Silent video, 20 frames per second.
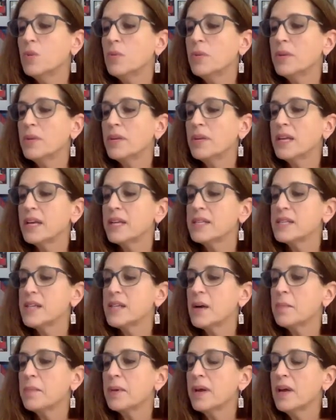The woman
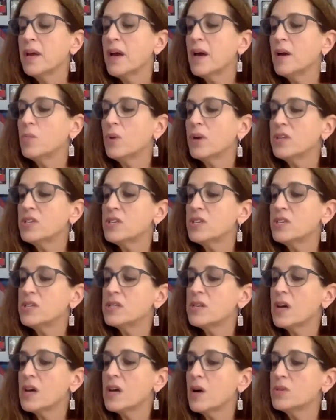glanced up, and
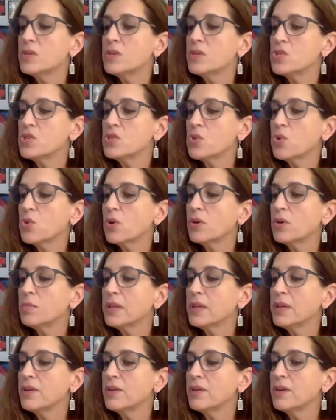what she saw was a
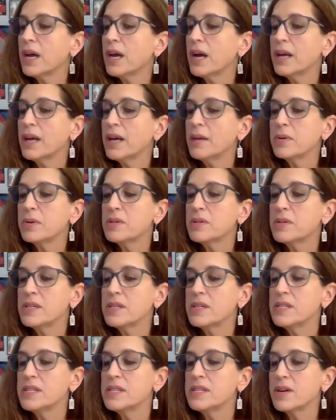short, bleary-eyed
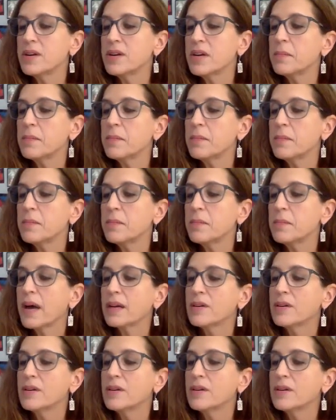person staring
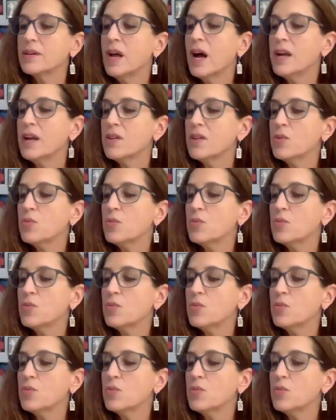back at her,